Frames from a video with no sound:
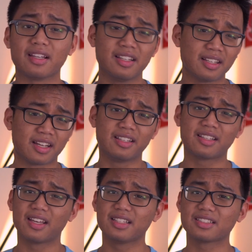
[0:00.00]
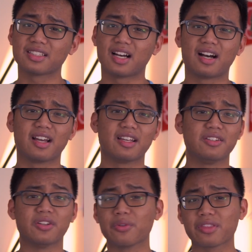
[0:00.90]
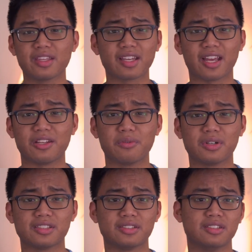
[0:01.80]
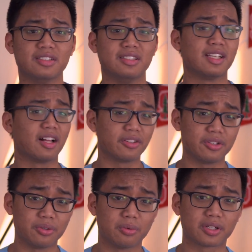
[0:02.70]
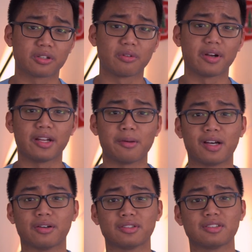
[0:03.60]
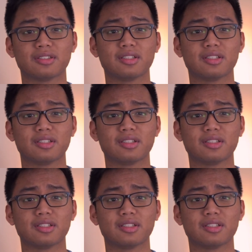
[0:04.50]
In any case, I don't think anyone should tell you what to write about.